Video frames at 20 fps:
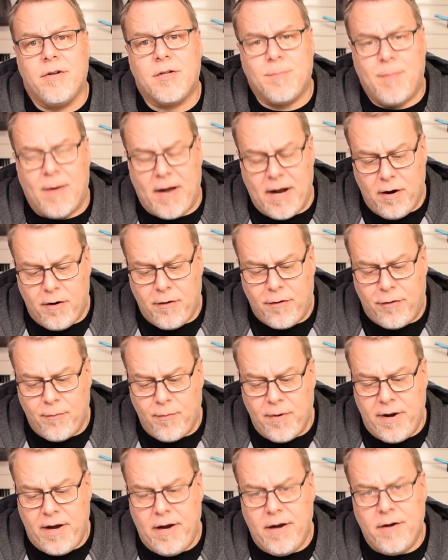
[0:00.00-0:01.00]
Spire
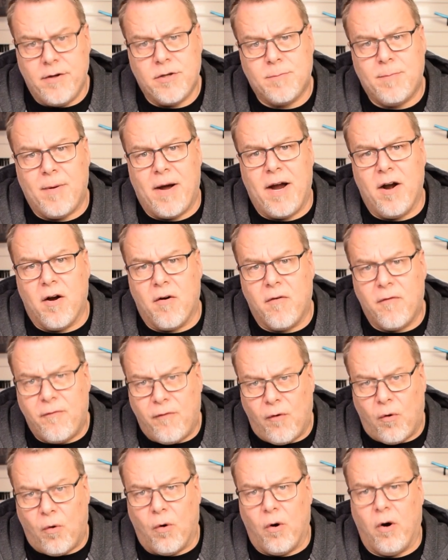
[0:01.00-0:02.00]
3, Spire
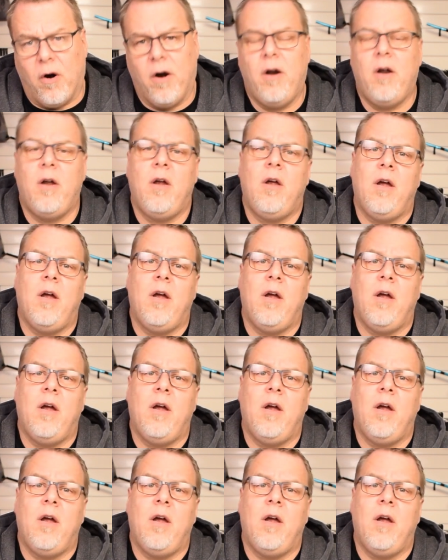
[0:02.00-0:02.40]
4,